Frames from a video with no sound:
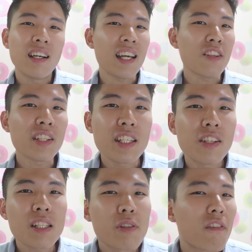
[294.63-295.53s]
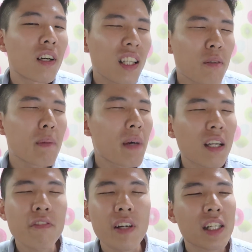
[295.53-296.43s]
I thought that you guys would have a little bit
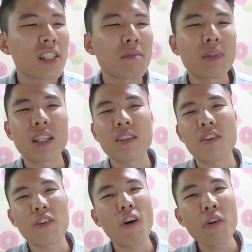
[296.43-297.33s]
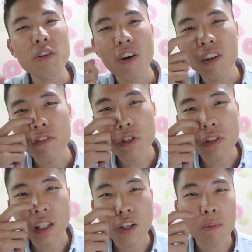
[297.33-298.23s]
better fashion, but all of
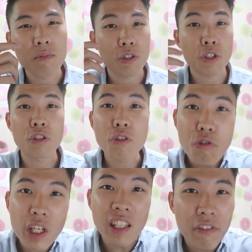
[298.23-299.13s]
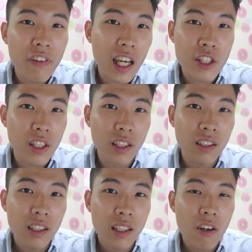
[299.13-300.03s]
you adopt street
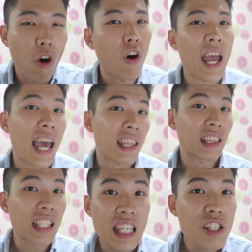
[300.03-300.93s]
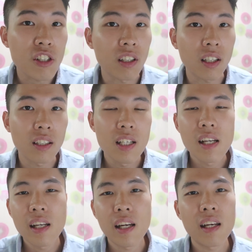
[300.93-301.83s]
fashion or athleisure,
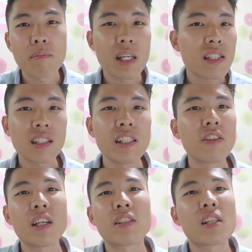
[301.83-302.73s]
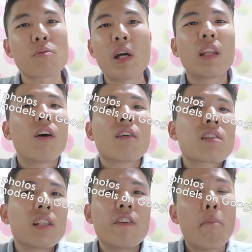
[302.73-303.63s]
and basically you guys just wear long
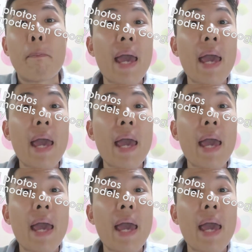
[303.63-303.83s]
sleeve,